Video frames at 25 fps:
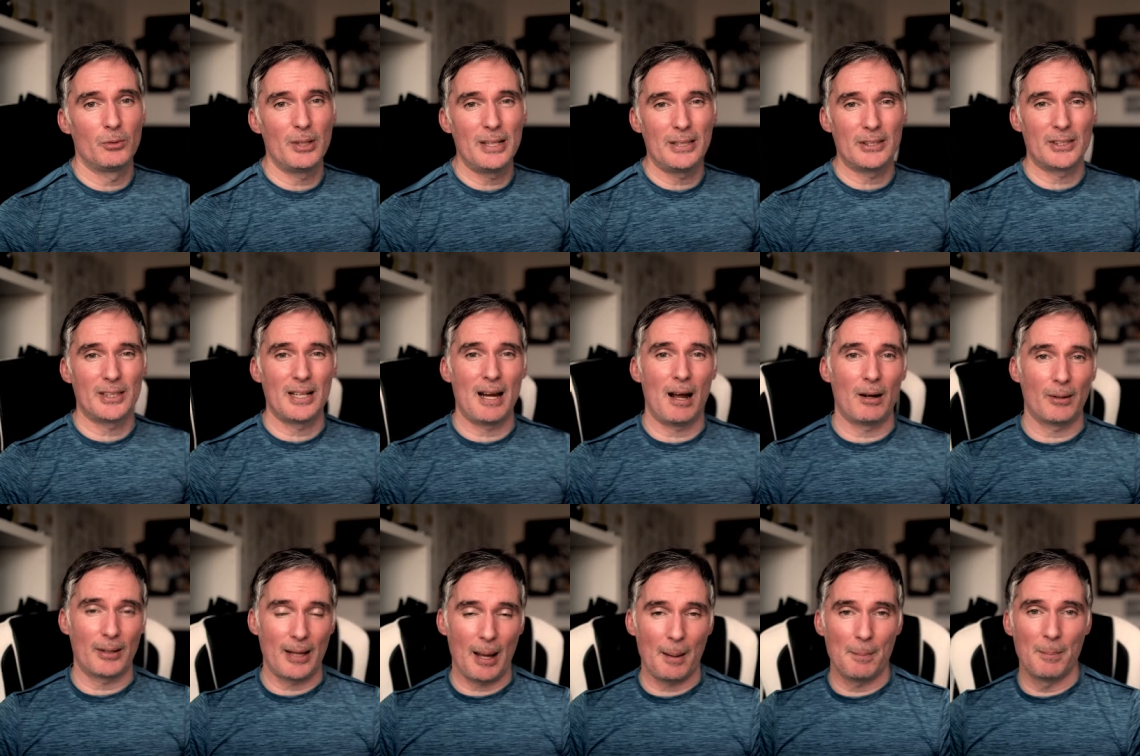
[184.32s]
Reaching
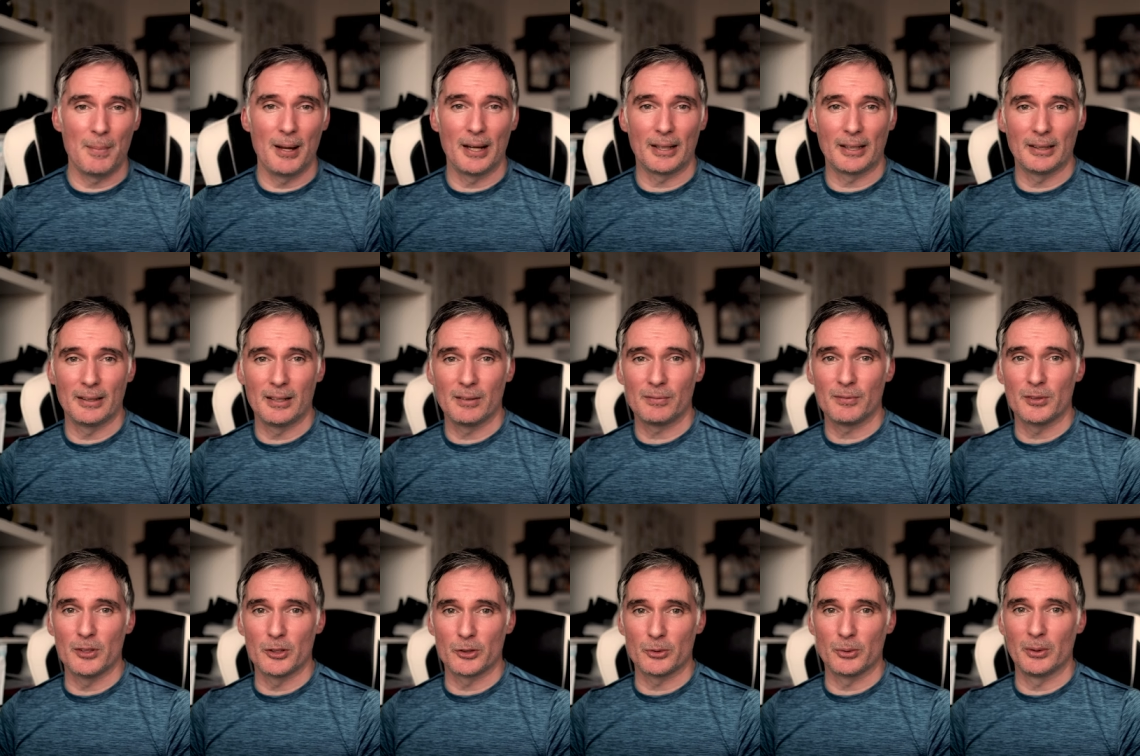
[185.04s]
out can make a
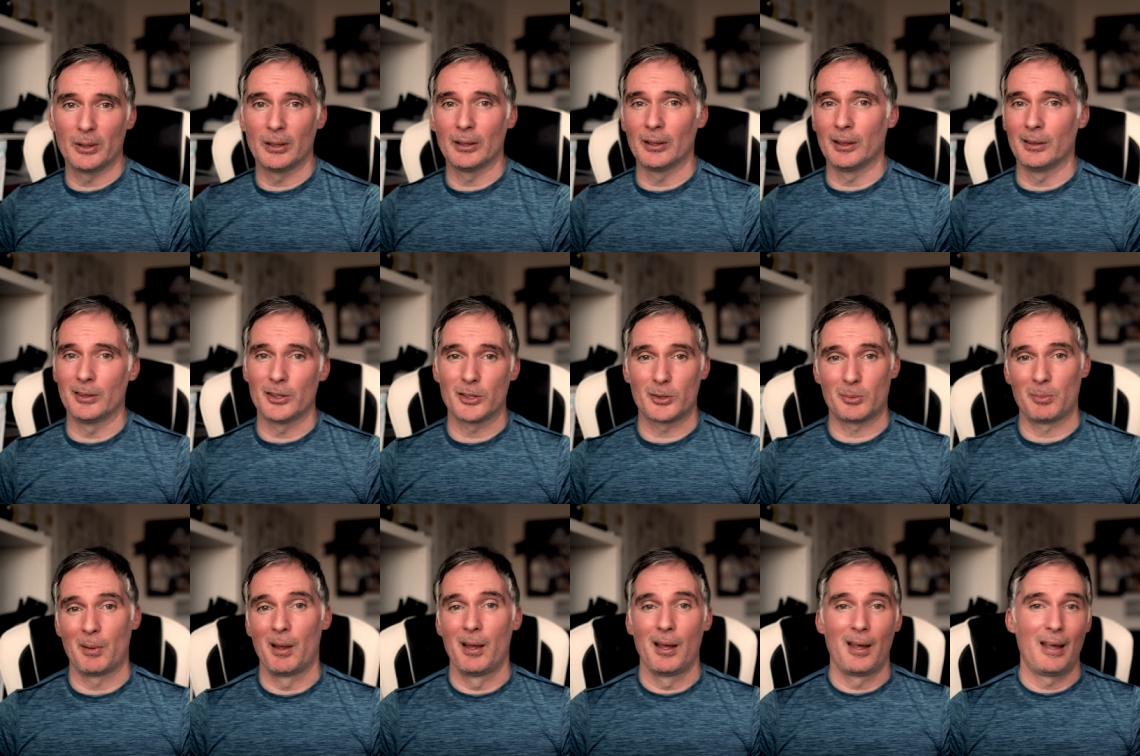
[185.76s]
difference, really, and
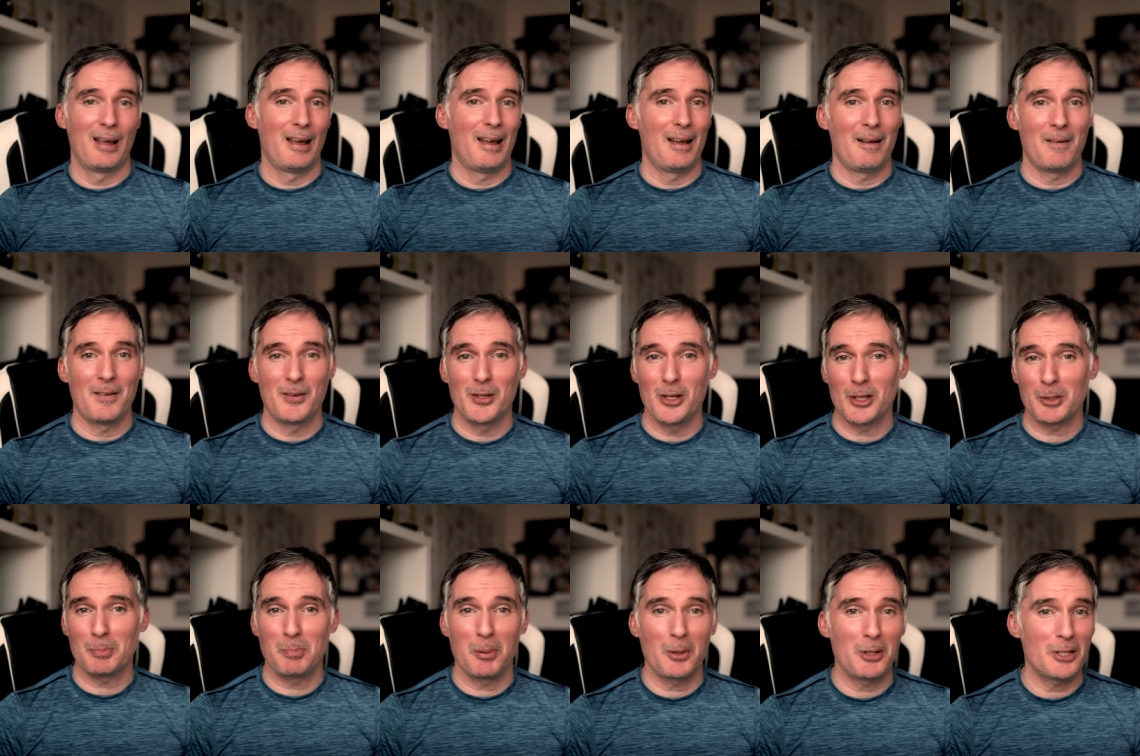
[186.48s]

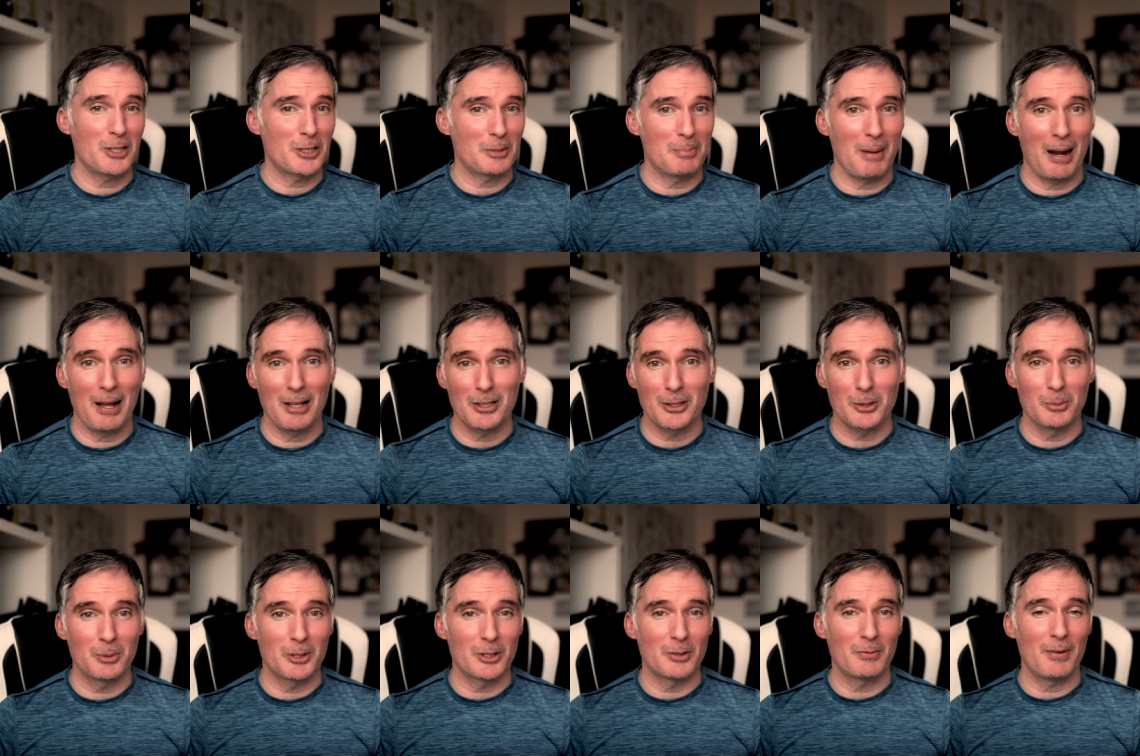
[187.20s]
just put a smile on
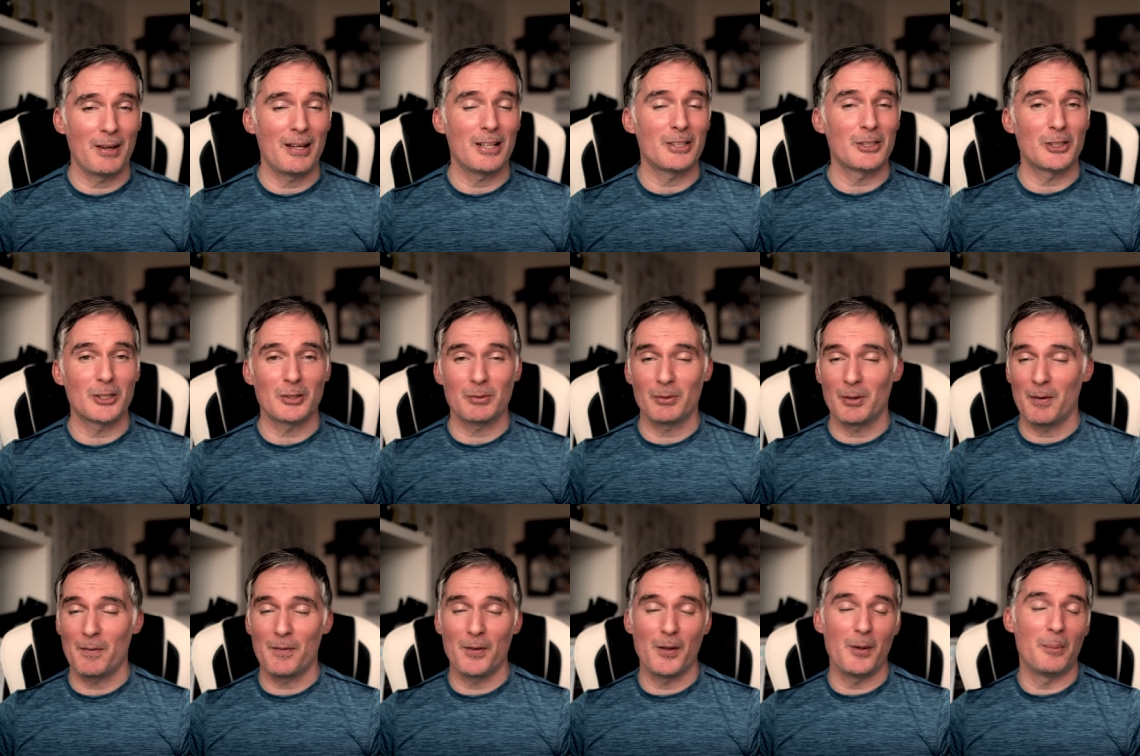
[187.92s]
someone's face just
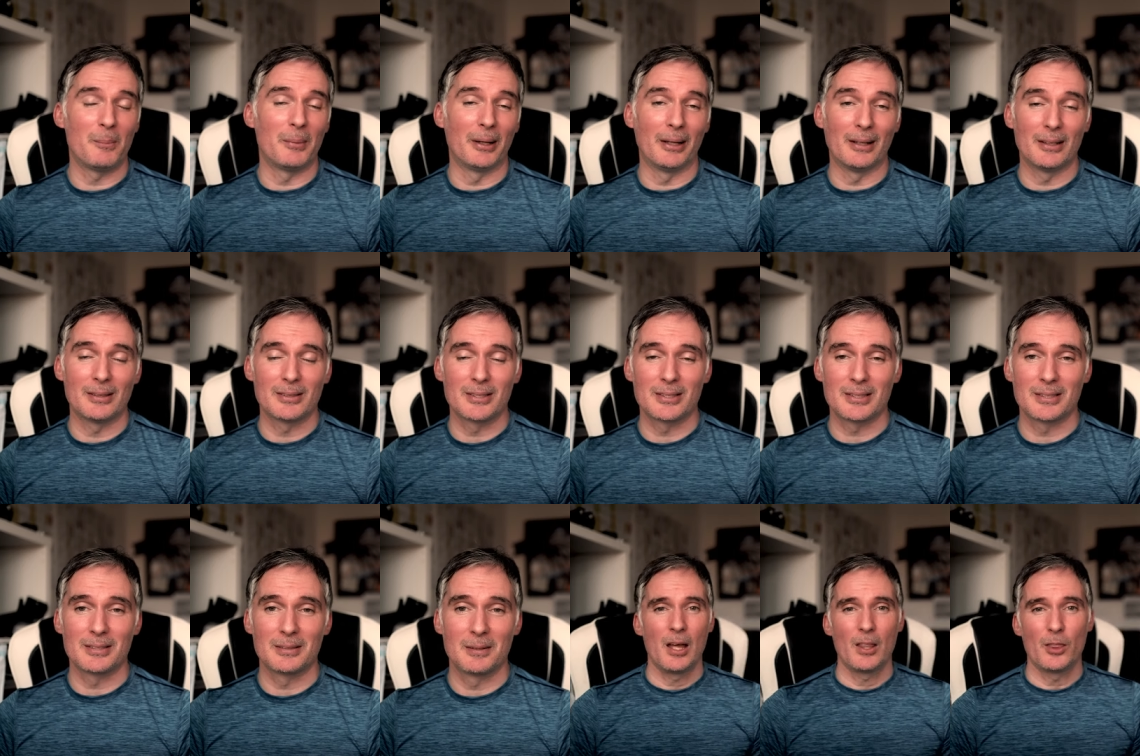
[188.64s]
for a few
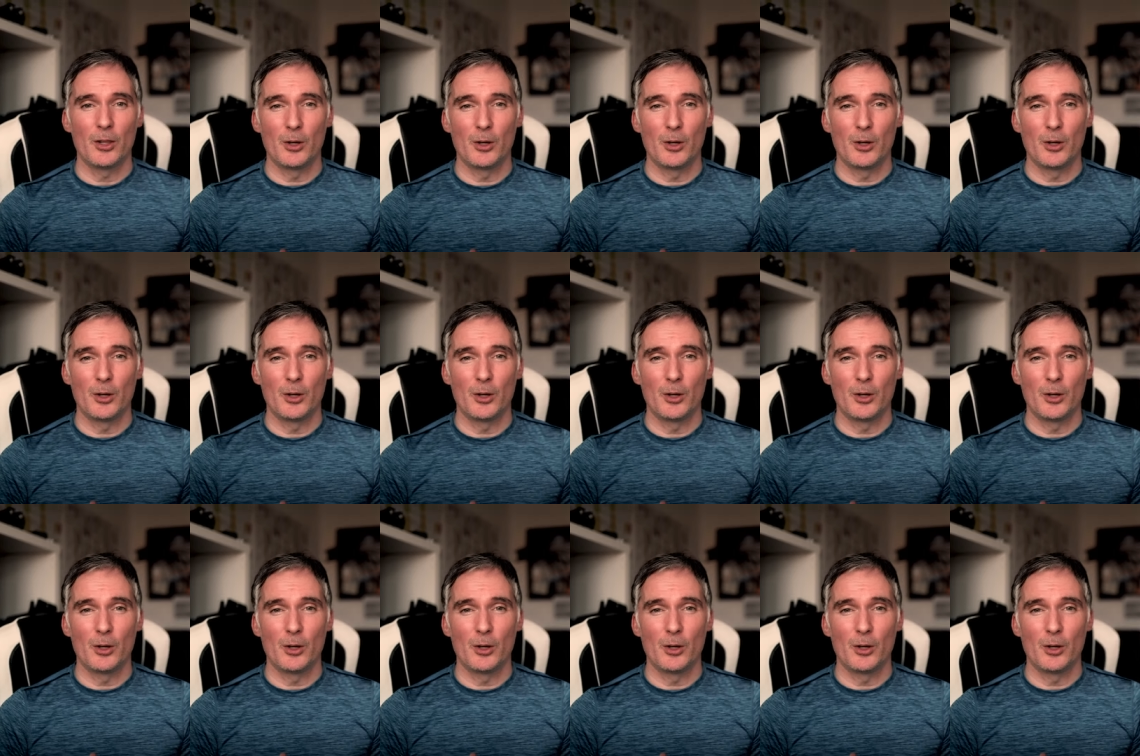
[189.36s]
minutes.